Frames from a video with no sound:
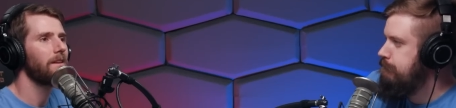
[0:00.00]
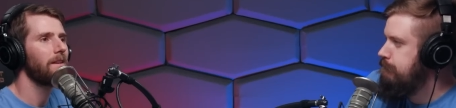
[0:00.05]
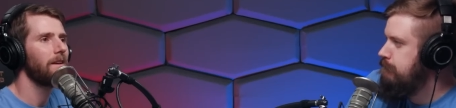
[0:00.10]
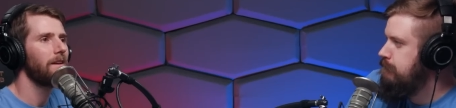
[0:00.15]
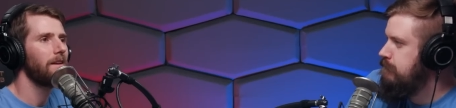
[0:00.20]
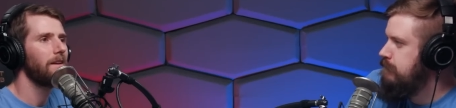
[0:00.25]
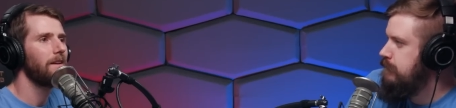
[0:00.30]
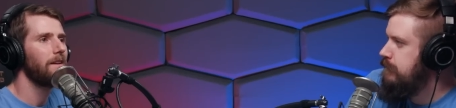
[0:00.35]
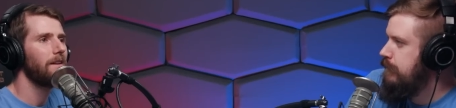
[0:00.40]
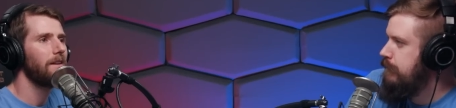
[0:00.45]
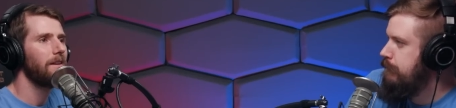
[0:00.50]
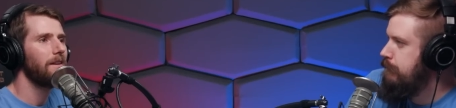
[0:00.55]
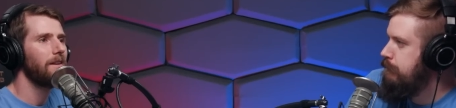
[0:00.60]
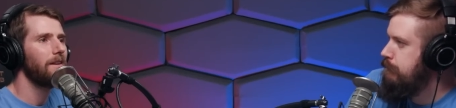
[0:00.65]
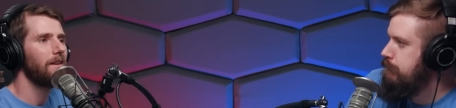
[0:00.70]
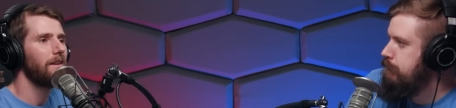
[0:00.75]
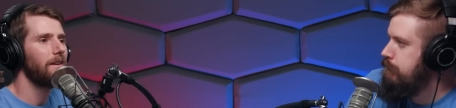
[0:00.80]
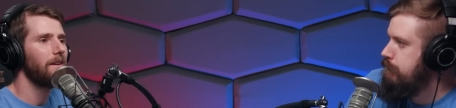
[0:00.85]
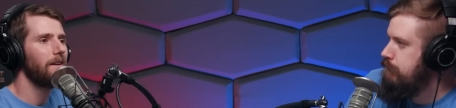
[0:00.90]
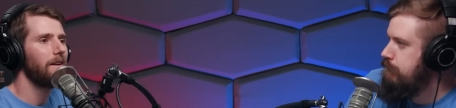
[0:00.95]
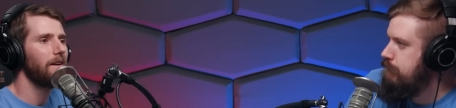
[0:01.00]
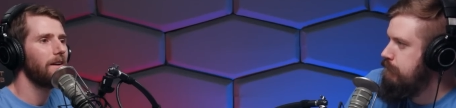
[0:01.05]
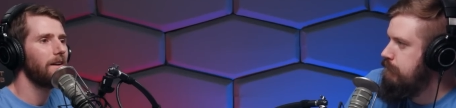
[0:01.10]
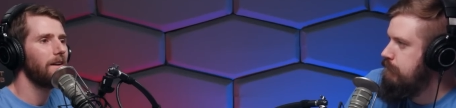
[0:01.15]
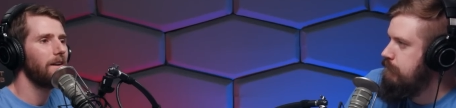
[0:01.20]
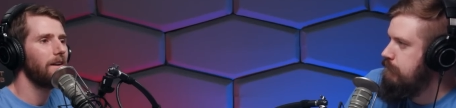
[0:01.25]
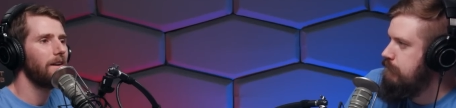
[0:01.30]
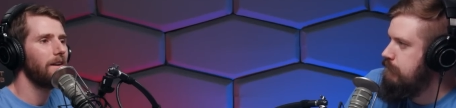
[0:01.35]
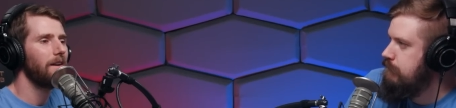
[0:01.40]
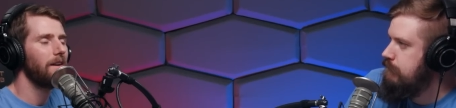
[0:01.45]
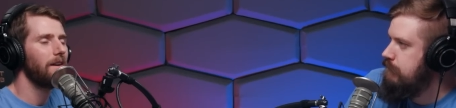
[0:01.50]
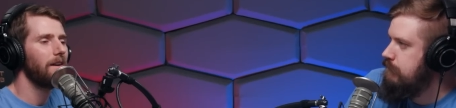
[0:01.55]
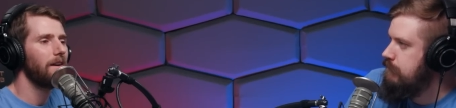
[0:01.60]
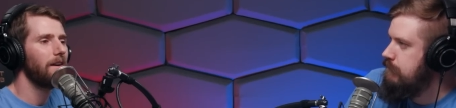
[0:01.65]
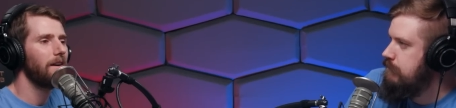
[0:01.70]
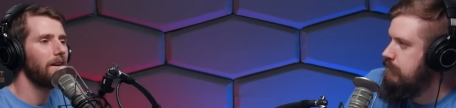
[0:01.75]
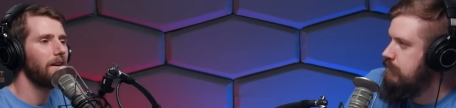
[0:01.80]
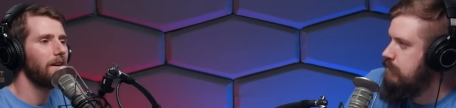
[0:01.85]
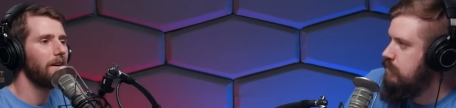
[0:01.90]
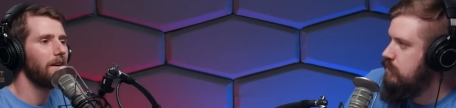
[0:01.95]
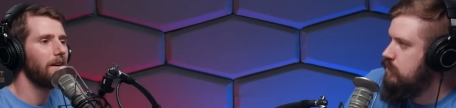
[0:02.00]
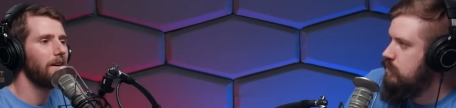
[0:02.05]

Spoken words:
Nobody speaks.